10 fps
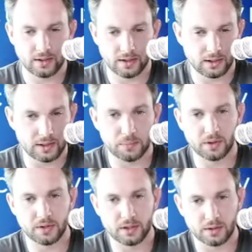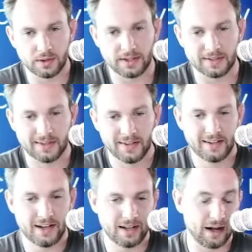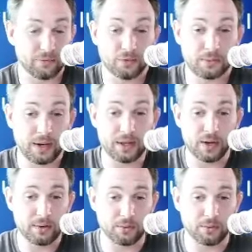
I completely agree. And by the way,